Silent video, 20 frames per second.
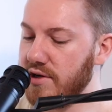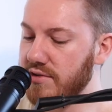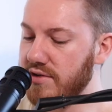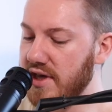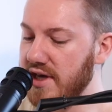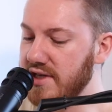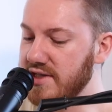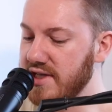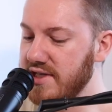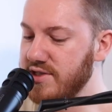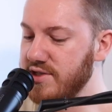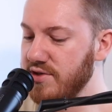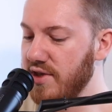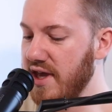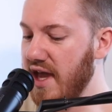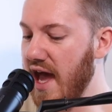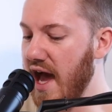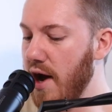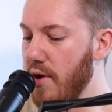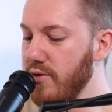new things. And so
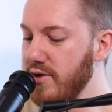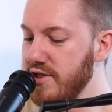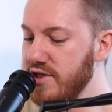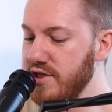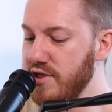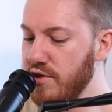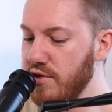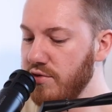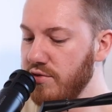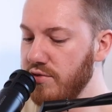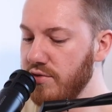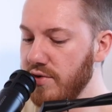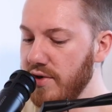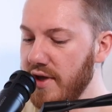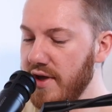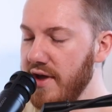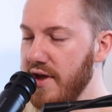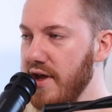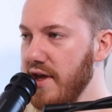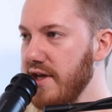like, how would you
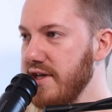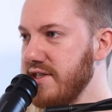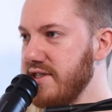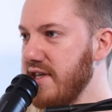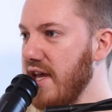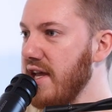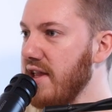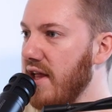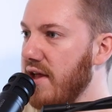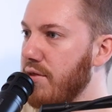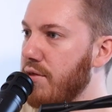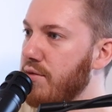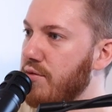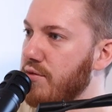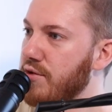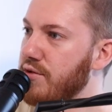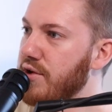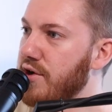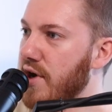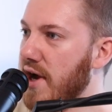say that
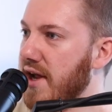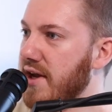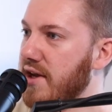through your